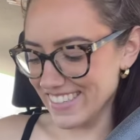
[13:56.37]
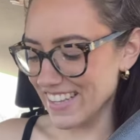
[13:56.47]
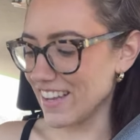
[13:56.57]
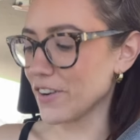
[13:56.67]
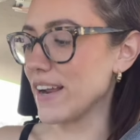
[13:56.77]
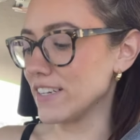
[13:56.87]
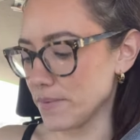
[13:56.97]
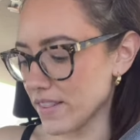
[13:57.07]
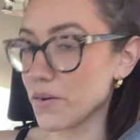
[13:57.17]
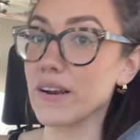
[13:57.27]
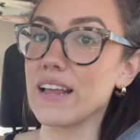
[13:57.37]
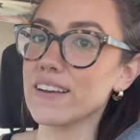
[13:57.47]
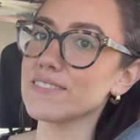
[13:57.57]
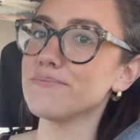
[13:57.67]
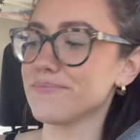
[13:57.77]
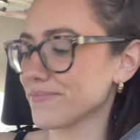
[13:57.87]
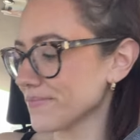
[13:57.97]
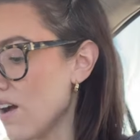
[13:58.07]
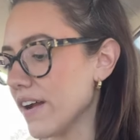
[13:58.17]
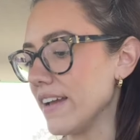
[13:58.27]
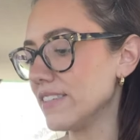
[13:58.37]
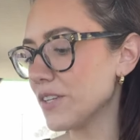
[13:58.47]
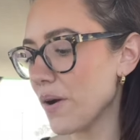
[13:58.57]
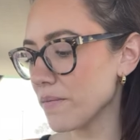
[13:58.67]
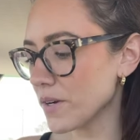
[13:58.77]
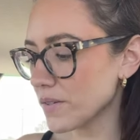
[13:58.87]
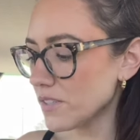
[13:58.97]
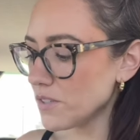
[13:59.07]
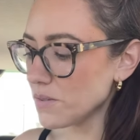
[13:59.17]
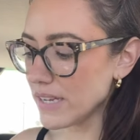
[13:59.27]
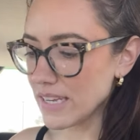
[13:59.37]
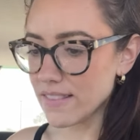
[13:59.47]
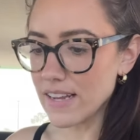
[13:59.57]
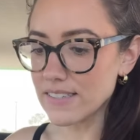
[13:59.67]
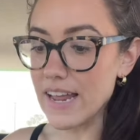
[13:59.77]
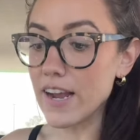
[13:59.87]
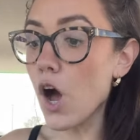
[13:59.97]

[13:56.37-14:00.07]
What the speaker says: Granny Smith, organic. Okay, so I'm going to eat that snack.